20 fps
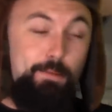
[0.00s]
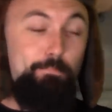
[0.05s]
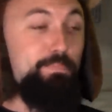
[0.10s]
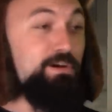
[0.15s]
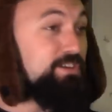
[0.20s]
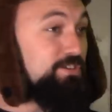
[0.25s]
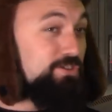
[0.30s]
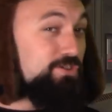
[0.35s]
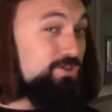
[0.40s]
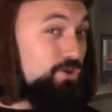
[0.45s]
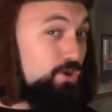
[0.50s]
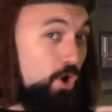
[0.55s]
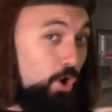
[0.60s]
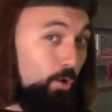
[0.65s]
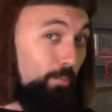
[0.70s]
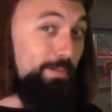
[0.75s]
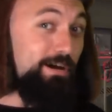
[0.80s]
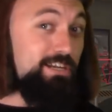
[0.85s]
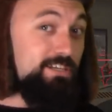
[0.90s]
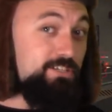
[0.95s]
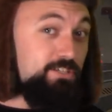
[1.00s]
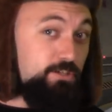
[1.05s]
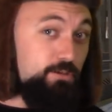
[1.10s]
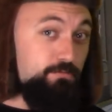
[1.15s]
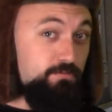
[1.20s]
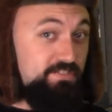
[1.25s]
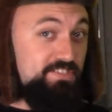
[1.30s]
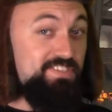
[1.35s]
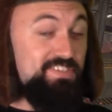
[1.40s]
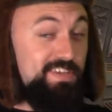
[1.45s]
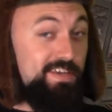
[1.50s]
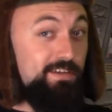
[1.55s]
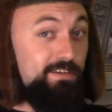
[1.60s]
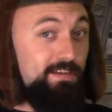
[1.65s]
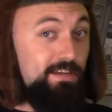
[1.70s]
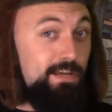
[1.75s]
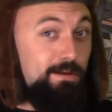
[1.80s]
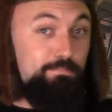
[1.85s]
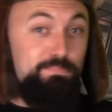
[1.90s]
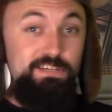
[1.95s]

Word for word: but nobody uses it